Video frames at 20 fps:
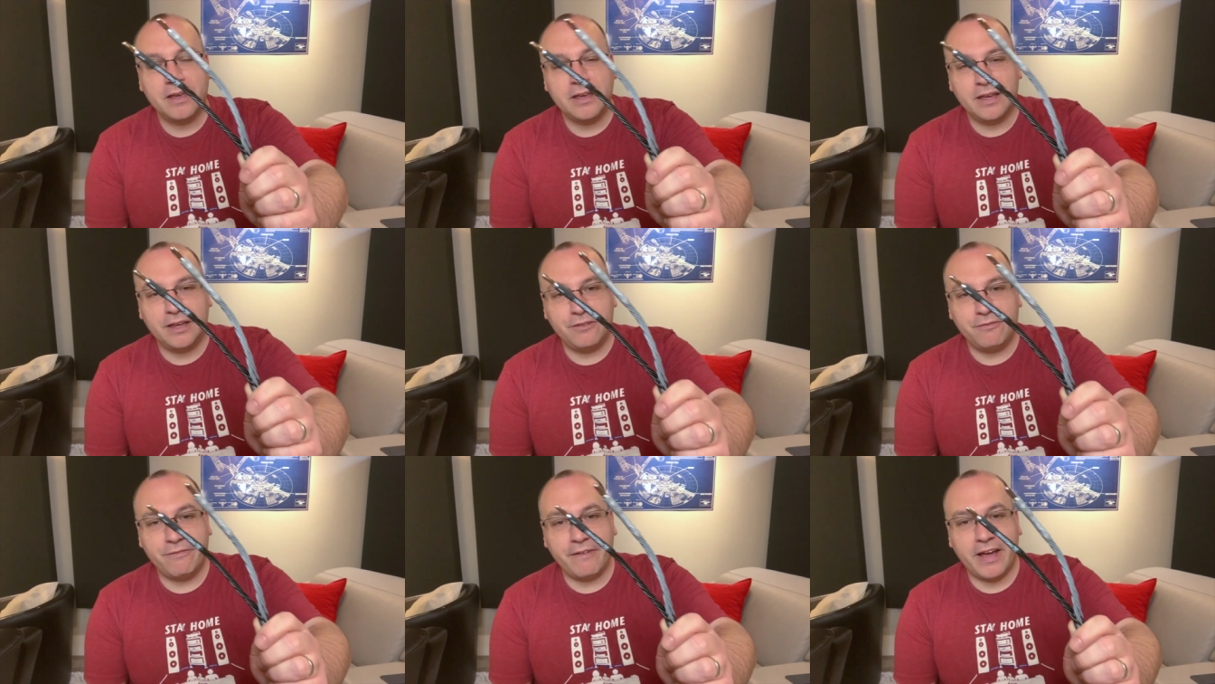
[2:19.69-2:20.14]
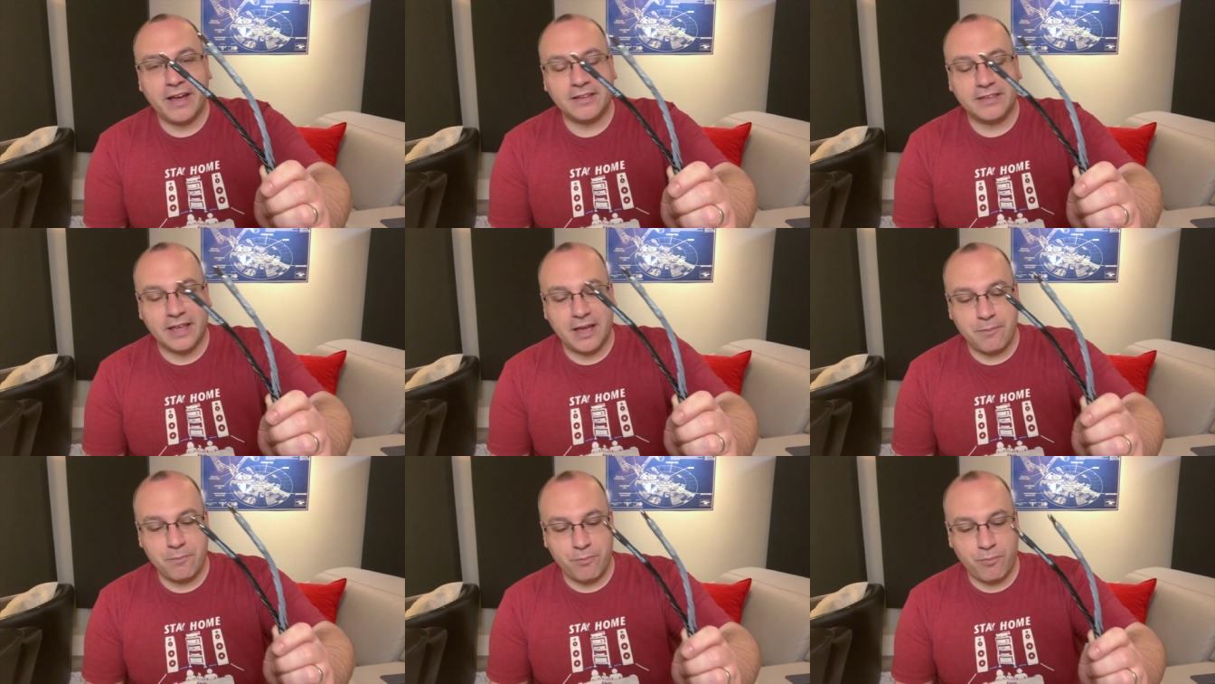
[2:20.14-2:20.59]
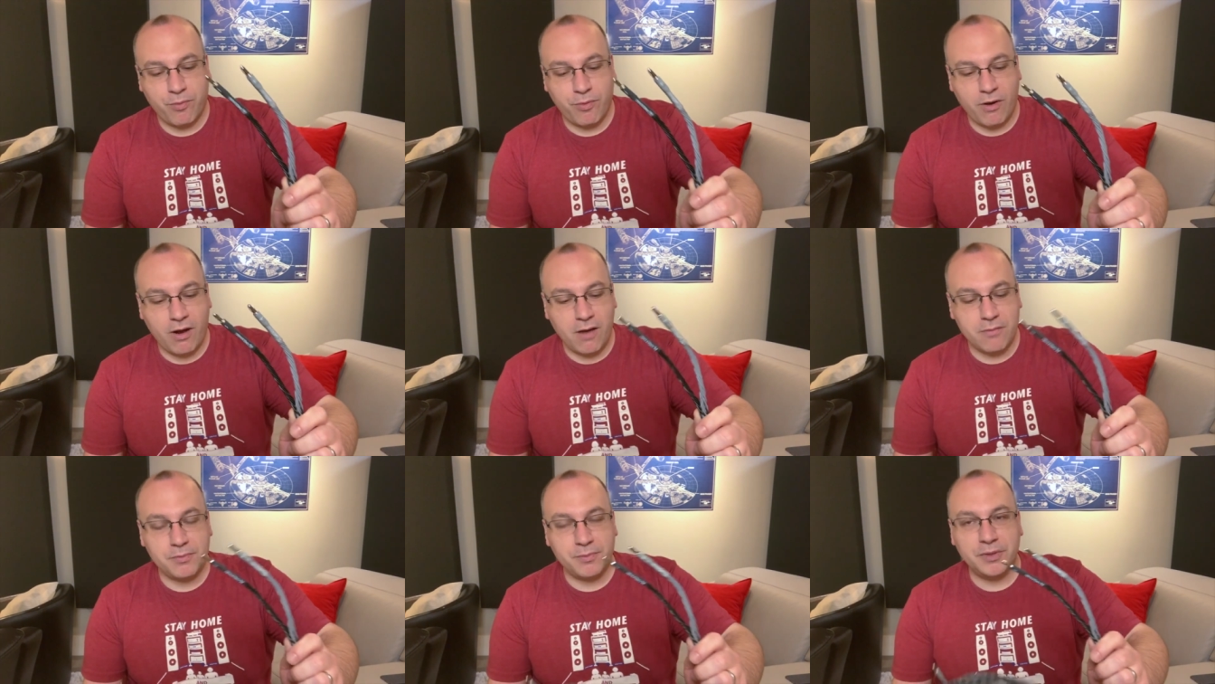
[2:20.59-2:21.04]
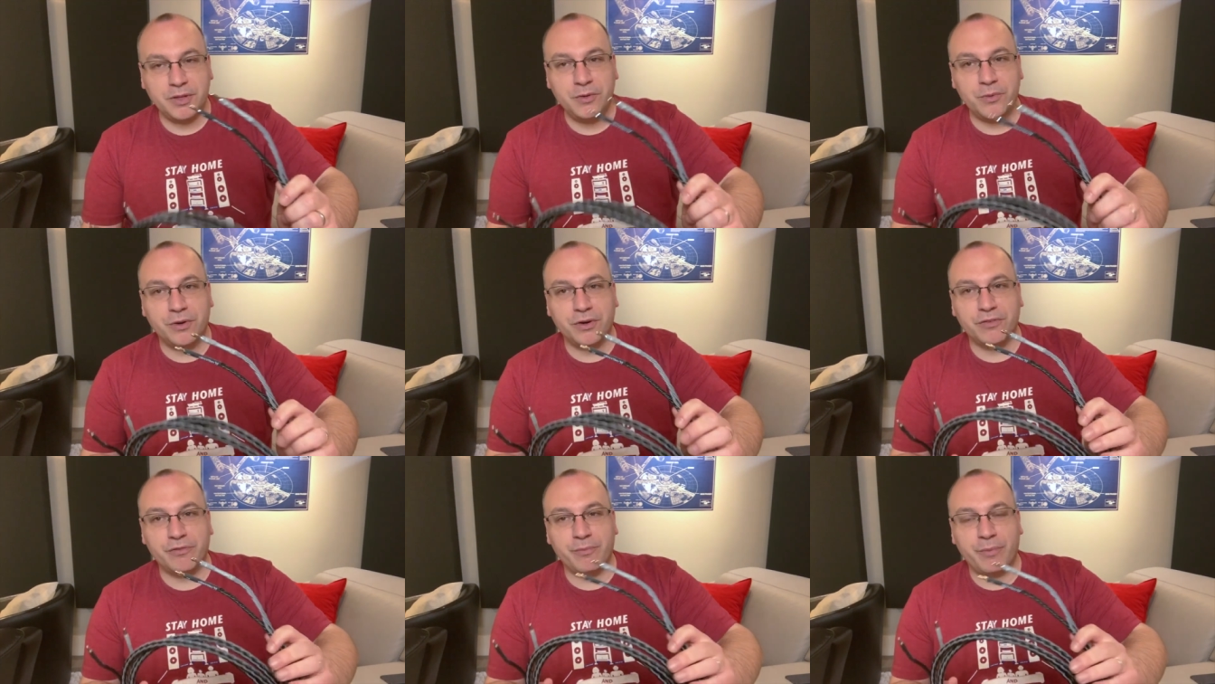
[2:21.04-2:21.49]
In fact, I probably
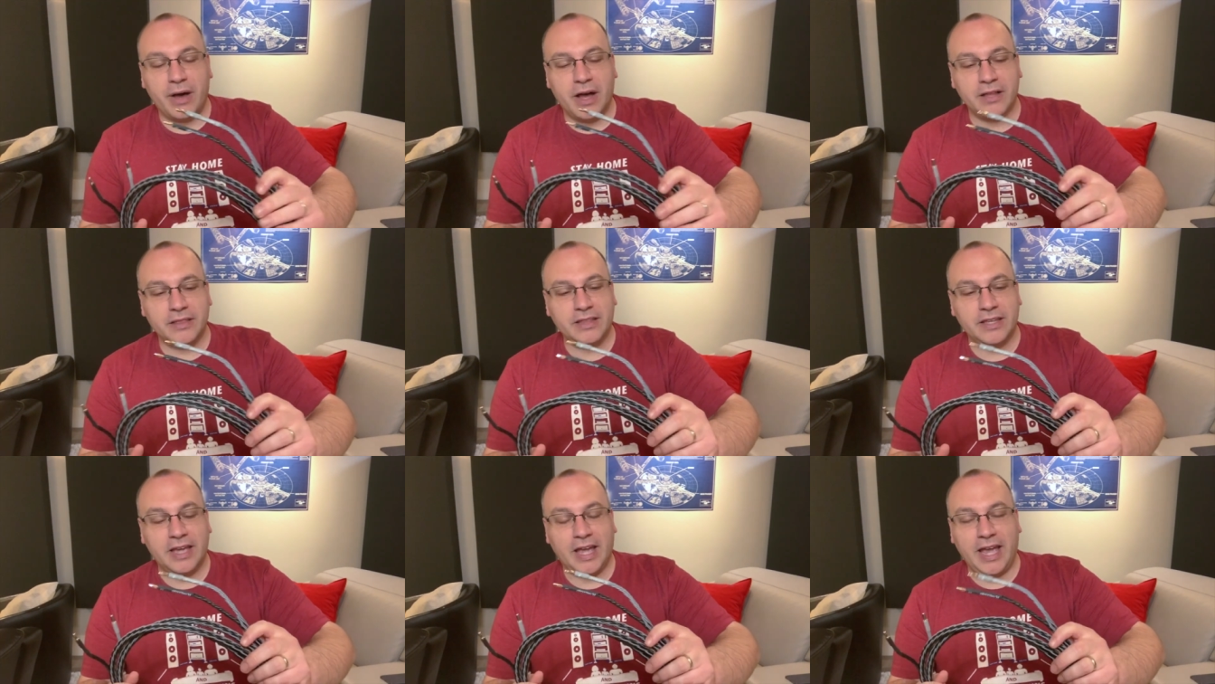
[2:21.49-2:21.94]
would have bought the